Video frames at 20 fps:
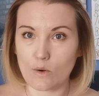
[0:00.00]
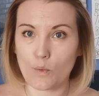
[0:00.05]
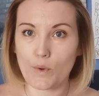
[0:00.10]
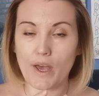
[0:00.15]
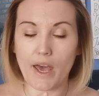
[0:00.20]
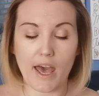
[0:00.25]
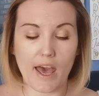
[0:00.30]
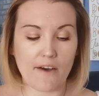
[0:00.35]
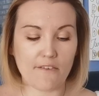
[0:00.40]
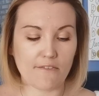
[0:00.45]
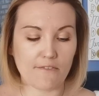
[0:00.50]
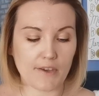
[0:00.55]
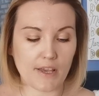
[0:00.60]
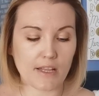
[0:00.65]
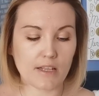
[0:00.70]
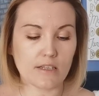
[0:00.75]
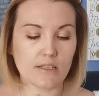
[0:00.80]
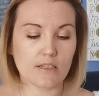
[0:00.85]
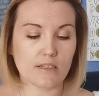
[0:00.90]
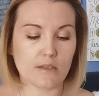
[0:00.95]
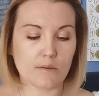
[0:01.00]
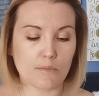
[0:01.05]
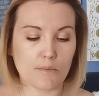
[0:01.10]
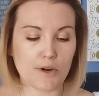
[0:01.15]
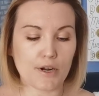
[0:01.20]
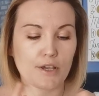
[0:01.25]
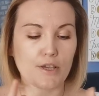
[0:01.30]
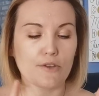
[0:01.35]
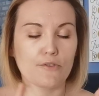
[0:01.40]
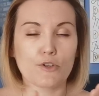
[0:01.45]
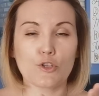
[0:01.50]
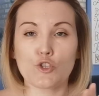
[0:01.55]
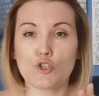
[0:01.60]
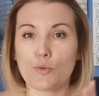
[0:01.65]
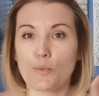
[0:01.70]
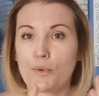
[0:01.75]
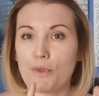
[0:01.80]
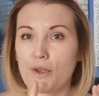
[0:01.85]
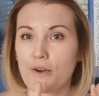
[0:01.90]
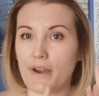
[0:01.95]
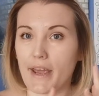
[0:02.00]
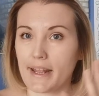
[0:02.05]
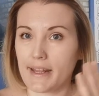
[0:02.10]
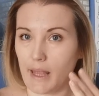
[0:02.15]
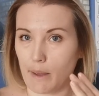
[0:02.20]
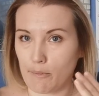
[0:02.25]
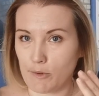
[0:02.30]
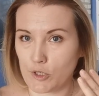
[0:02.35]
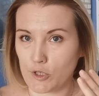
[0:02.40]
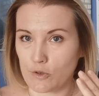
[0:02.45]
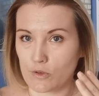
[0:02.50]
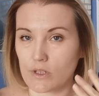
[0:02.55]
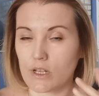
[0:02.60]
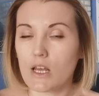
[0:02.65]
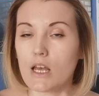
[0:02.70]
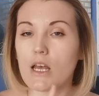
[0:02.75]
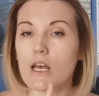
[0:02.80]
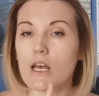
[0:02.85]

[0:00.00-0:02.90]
We have Venus, Mercury, Jupiter, and Neptune.